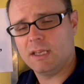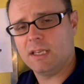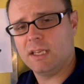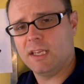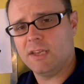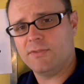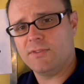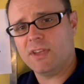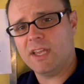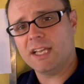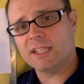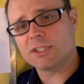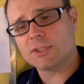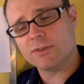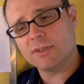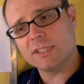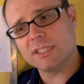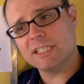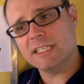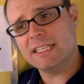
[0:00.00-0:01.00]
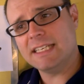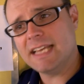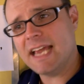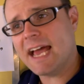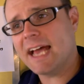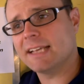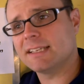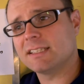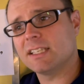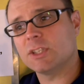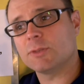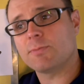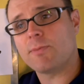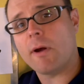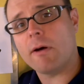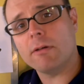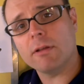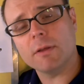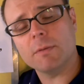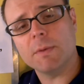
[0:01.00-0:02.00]
If the answer is yes, it's
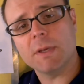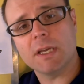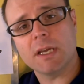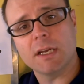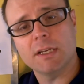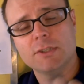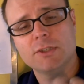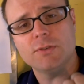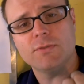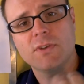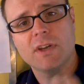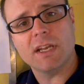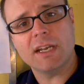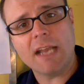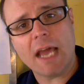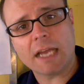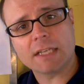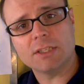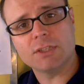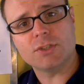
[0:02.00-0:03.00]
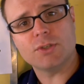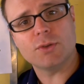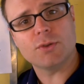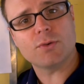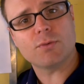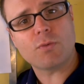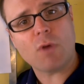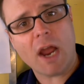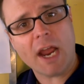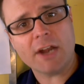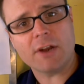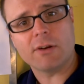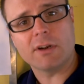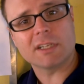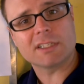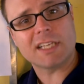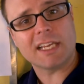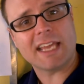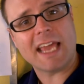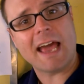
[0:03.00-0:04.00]
probably because you've connected to the writer, and
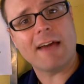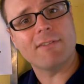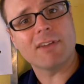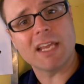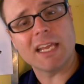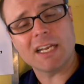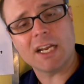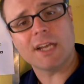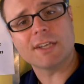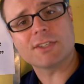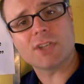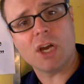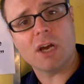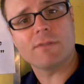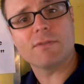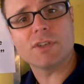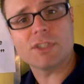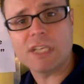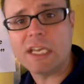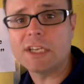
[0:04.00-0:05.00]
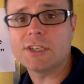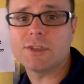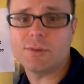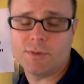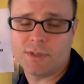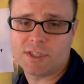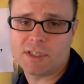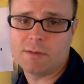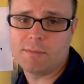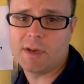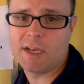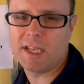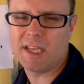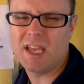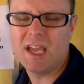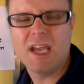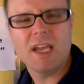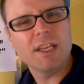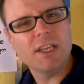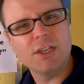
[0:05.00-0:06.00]
it's like having a nice conversation with somebody.
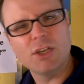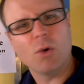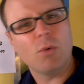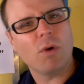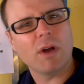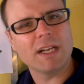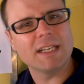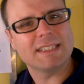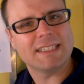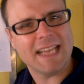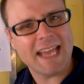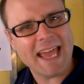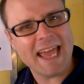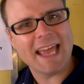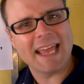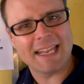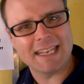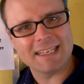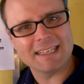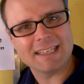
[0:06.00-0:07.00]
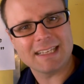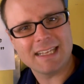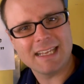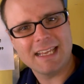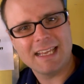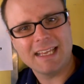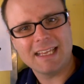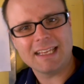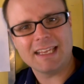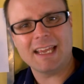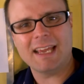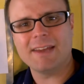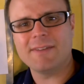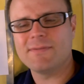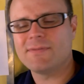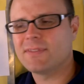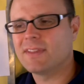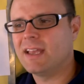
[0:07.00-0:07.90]
You don't want it to end. Okay?